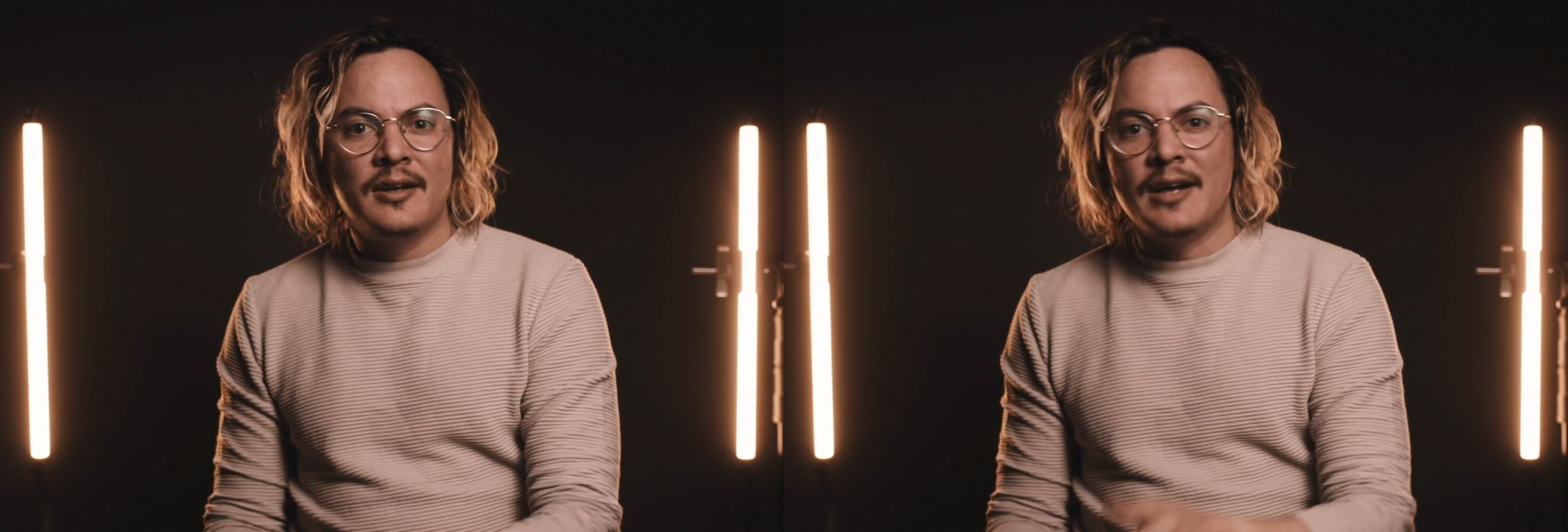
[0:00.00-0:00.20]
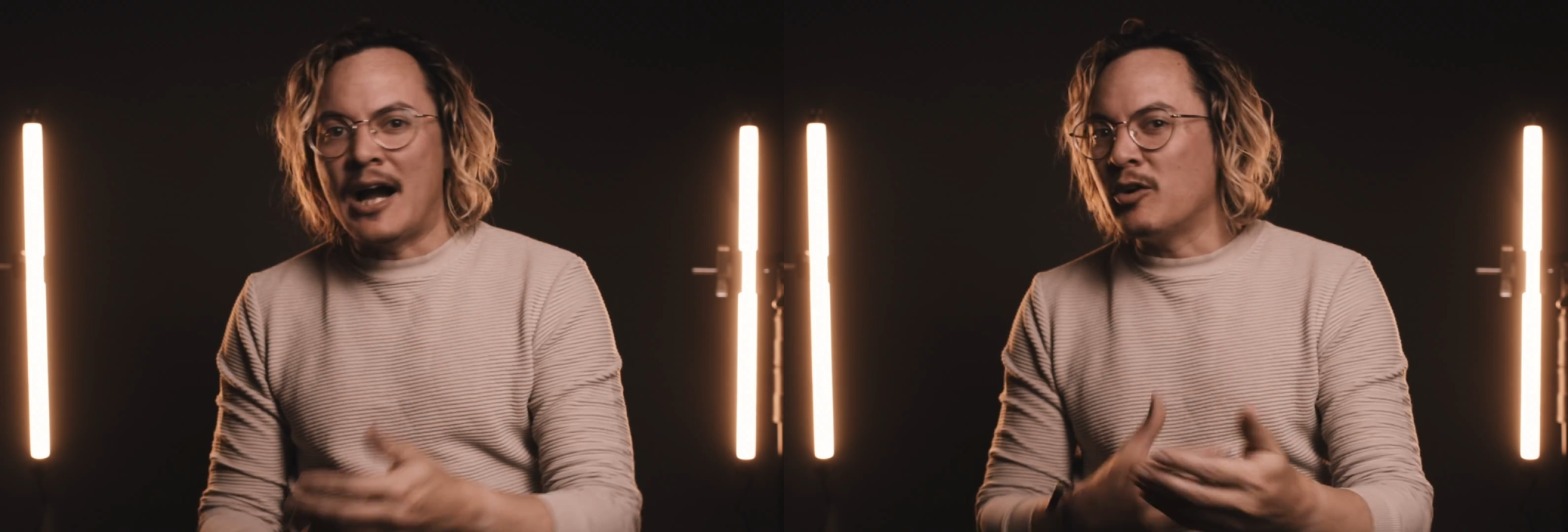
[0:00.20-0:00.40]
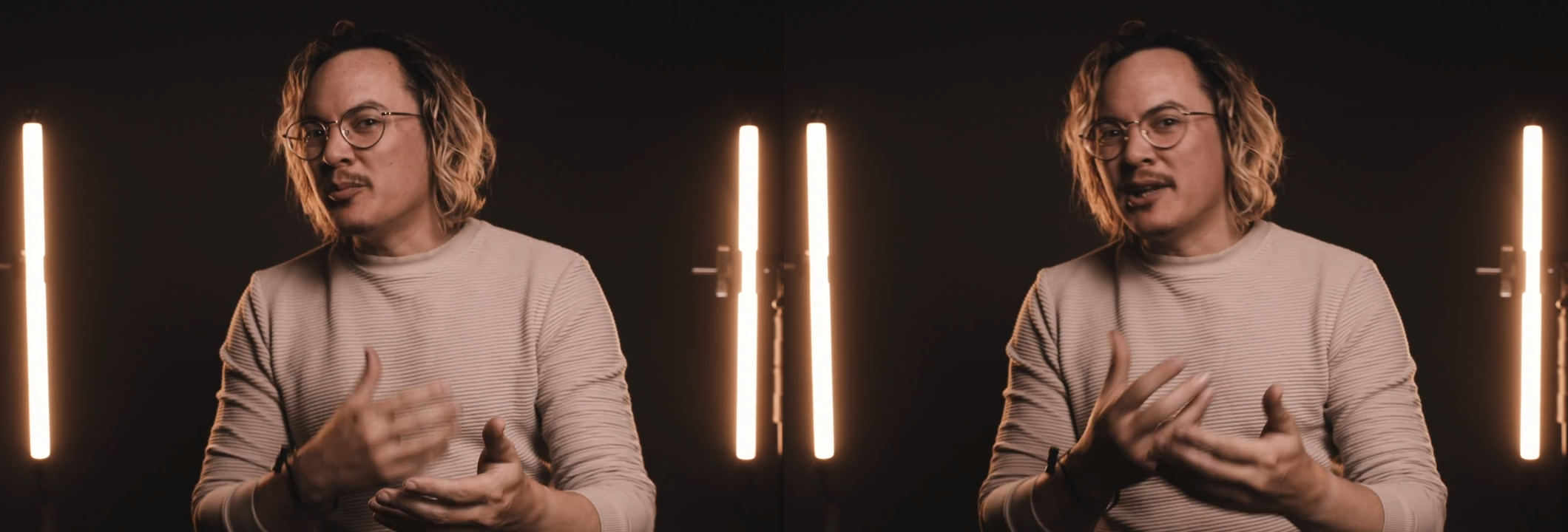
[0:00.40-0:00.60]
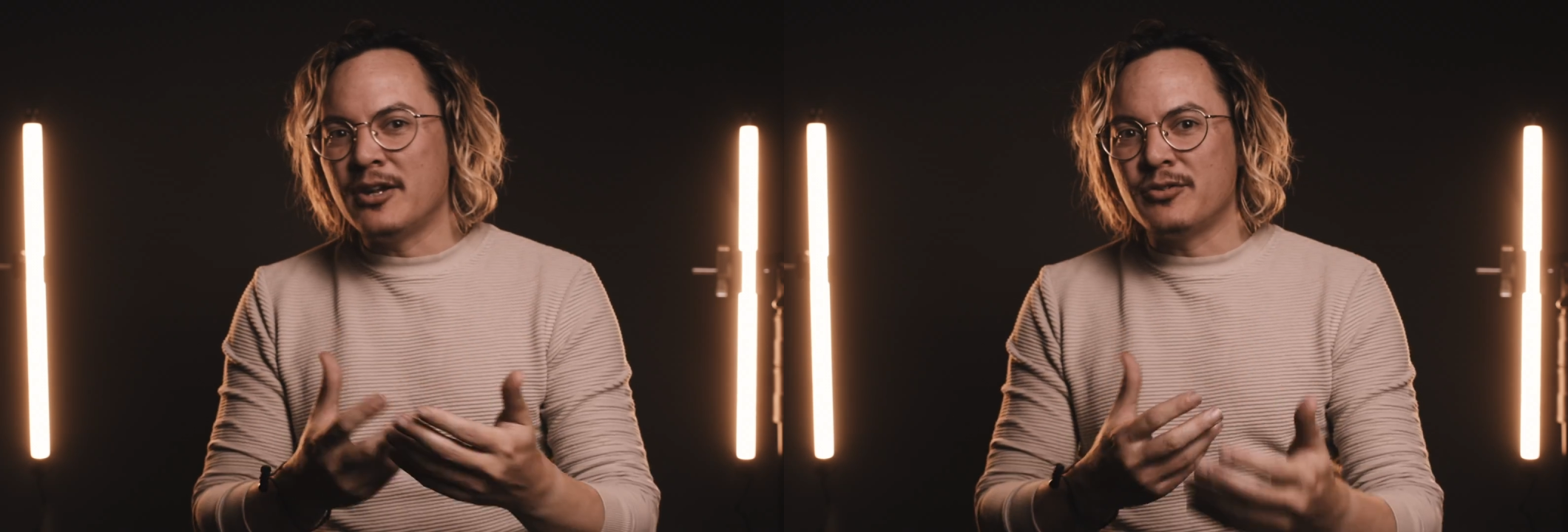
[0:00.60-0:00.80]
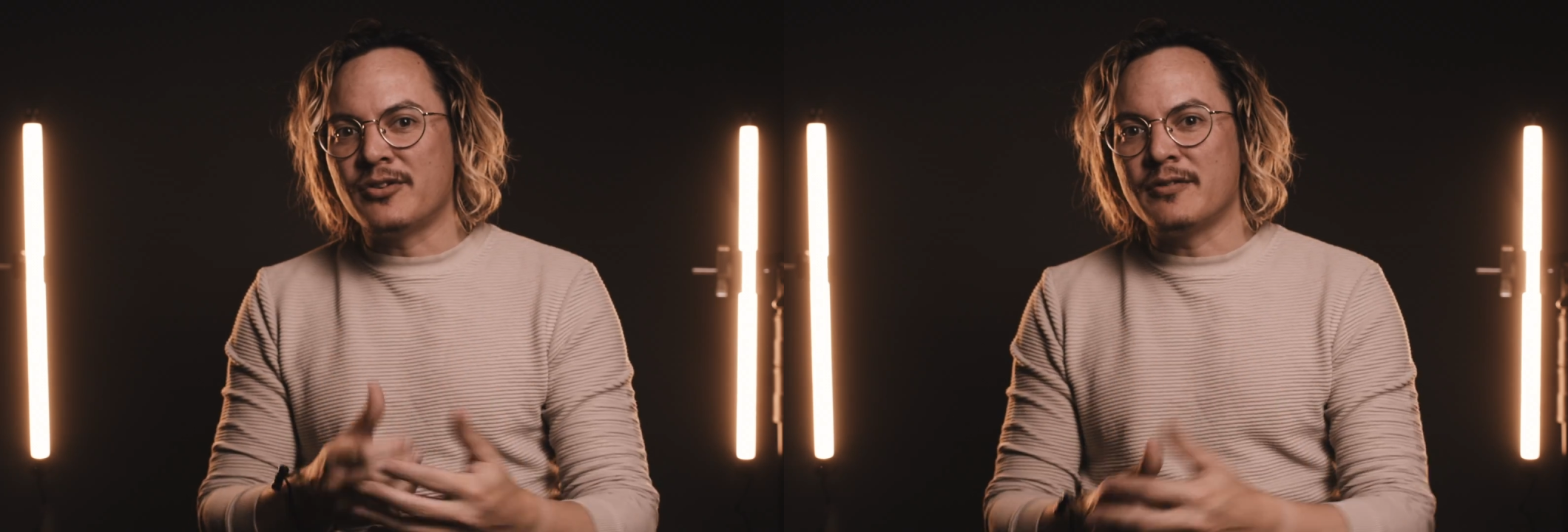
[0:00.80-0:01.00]
how it
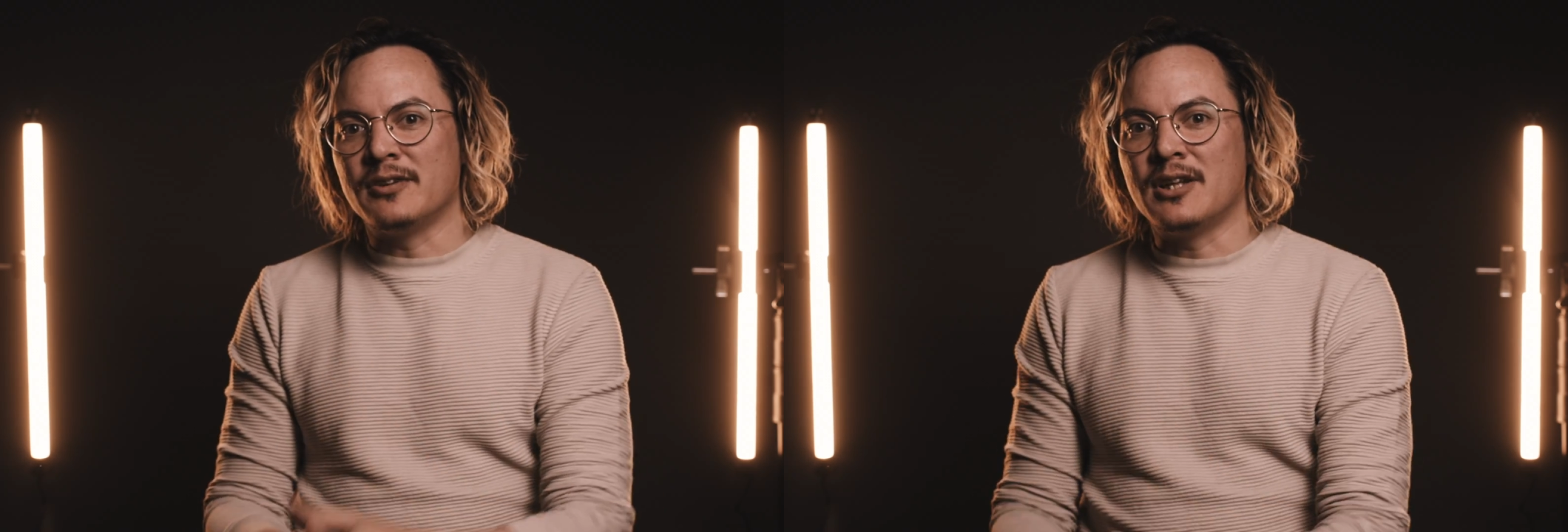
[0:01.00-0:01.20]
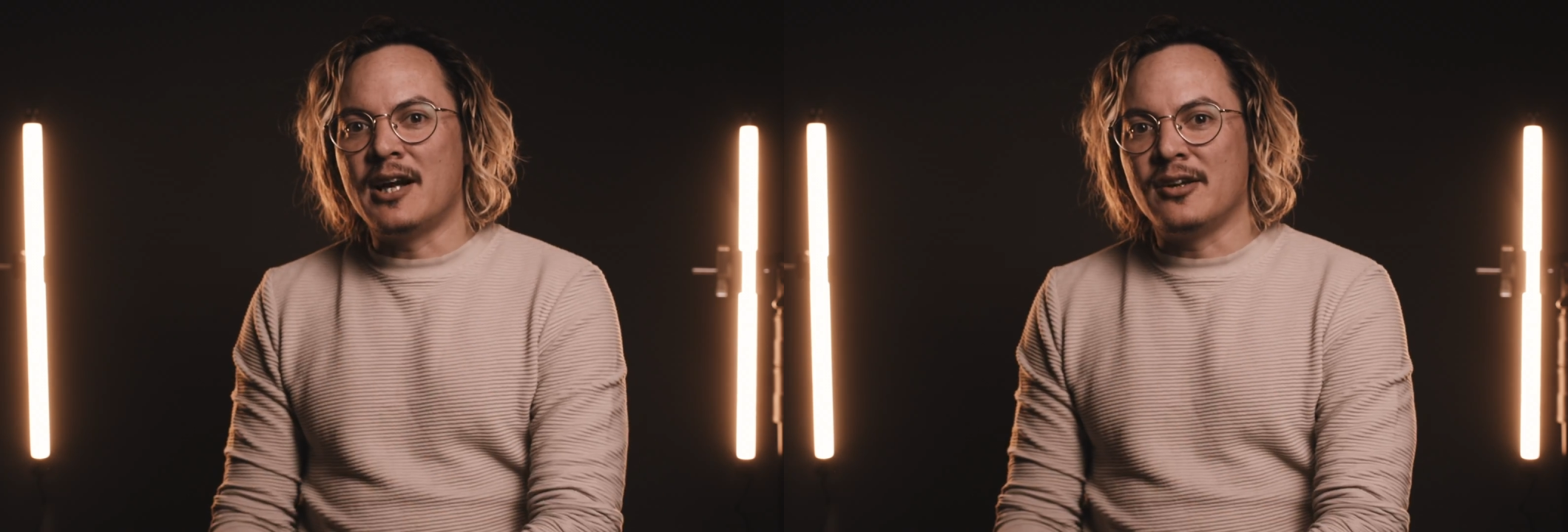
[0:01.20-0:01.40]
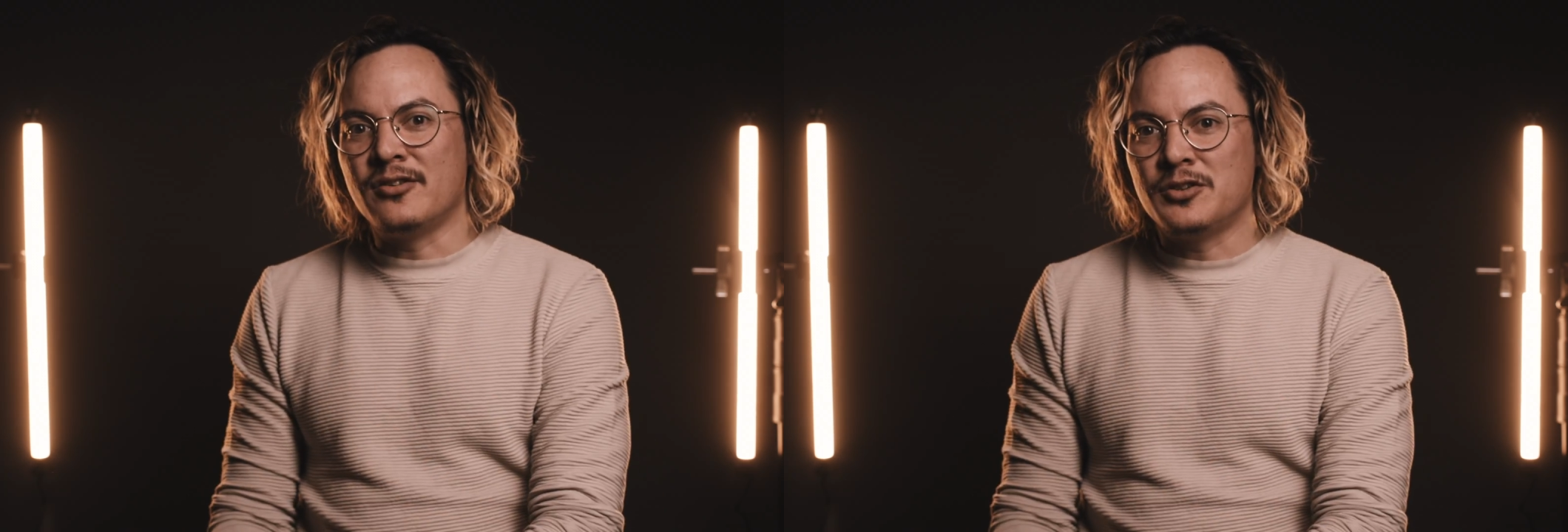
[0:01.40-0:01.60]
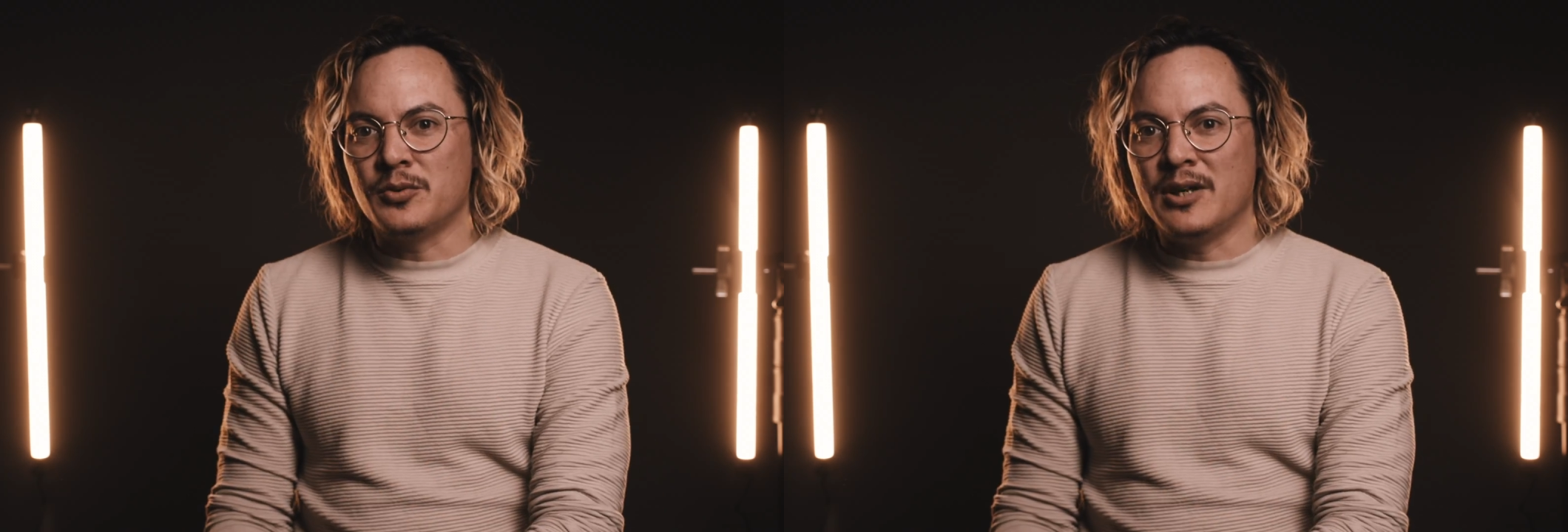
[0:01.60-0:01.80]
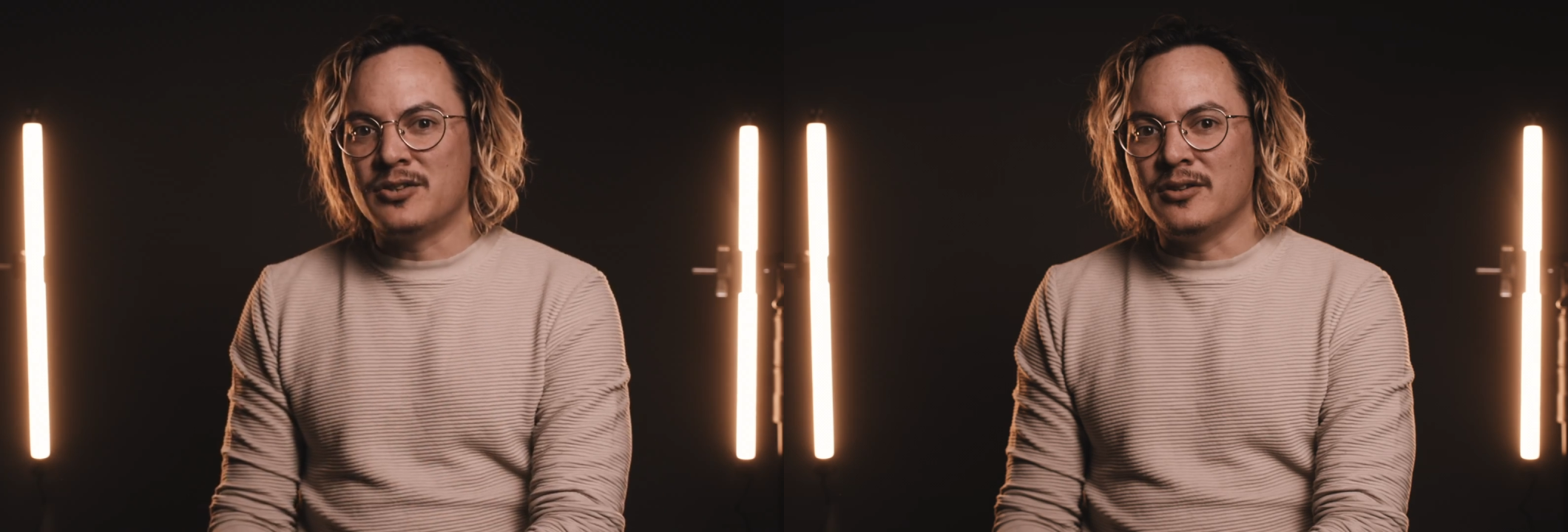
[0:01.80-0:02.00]
plays with different lighting
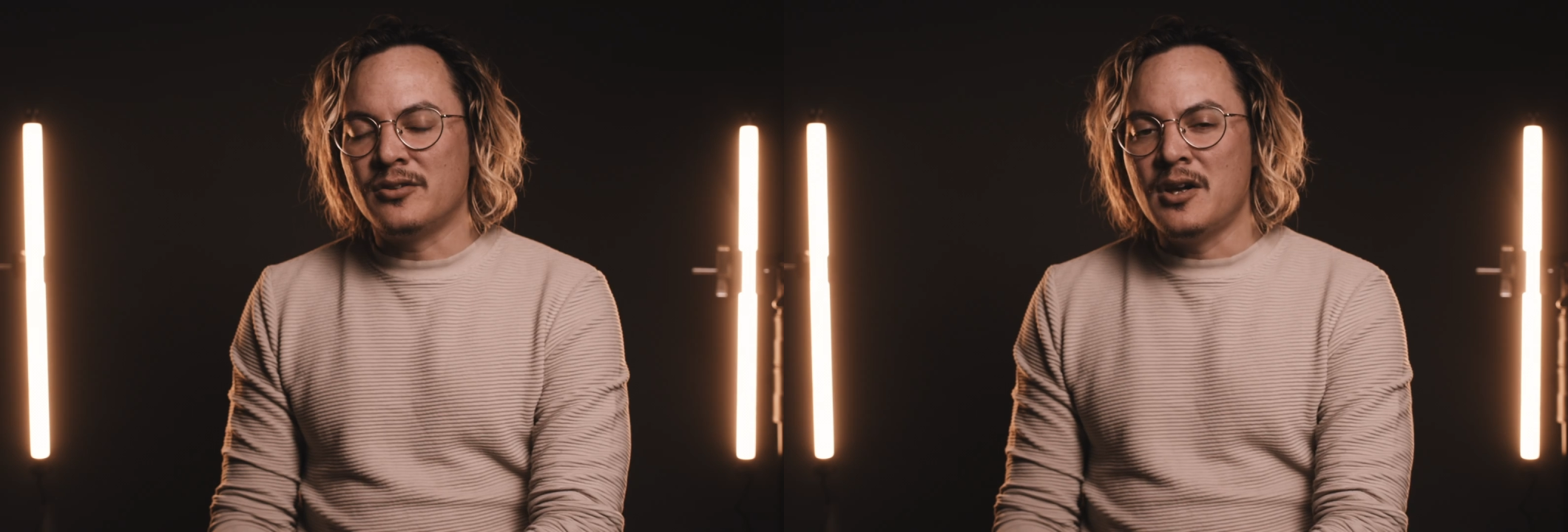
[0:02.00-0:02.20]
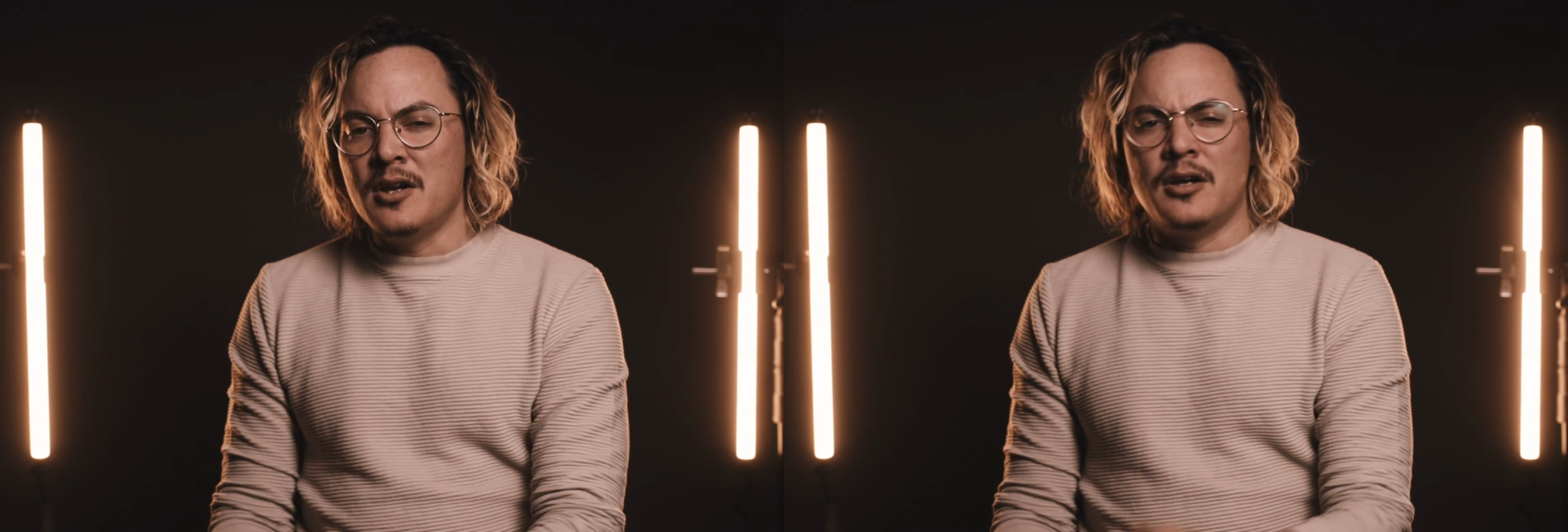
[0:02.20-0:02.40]
situations,